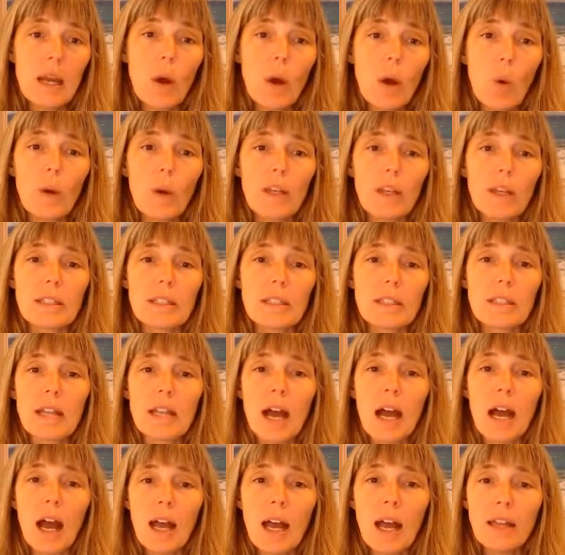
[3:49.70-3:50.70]
What is
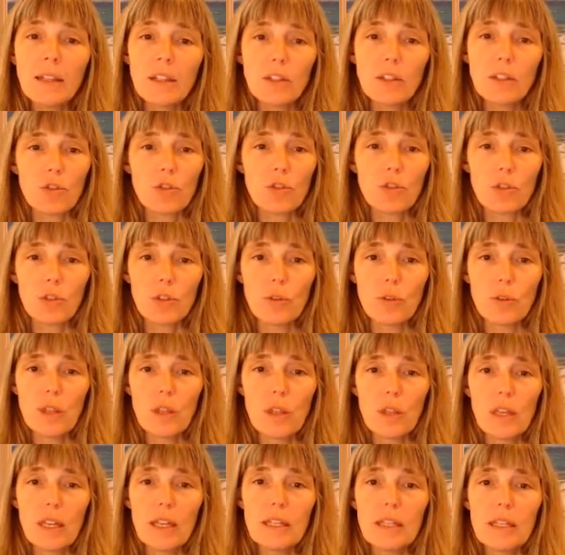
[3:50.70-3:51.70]
not a truth
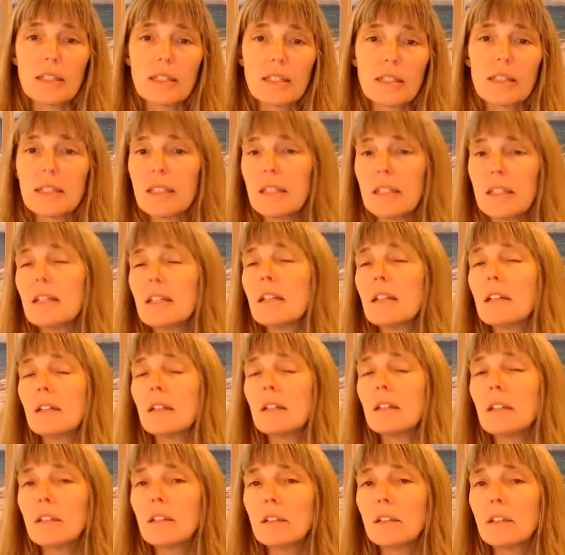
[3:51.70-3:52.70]
is seeing
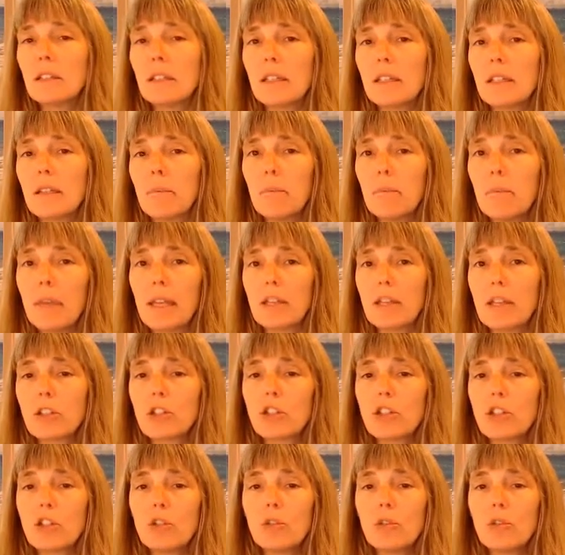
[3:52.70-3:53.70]
clearly
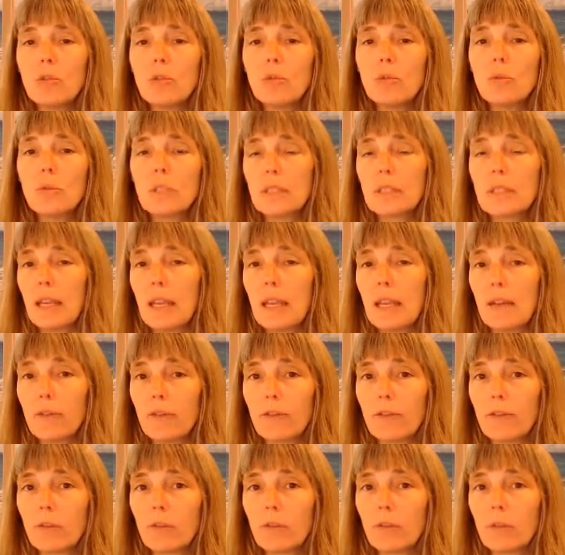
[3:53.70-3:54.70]
makes you
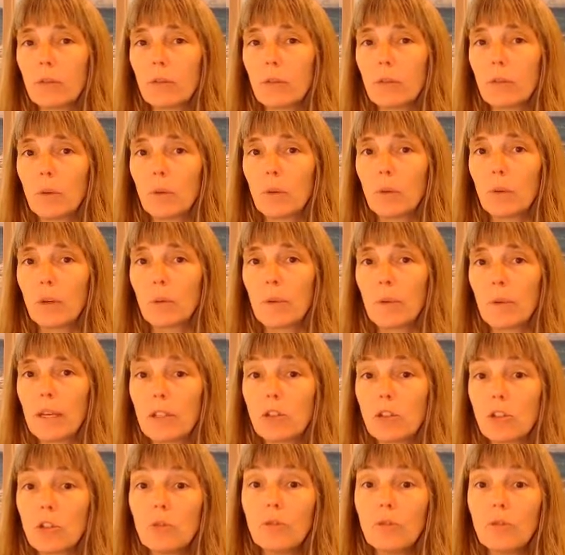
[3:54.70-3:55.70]
safe or
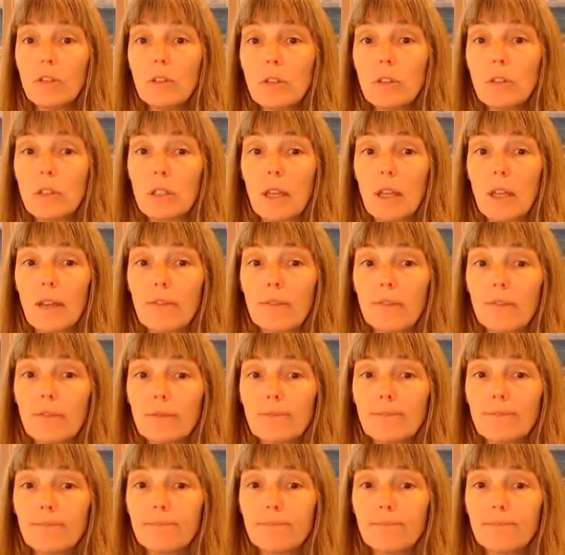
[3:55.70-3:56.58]
makes you feel safe.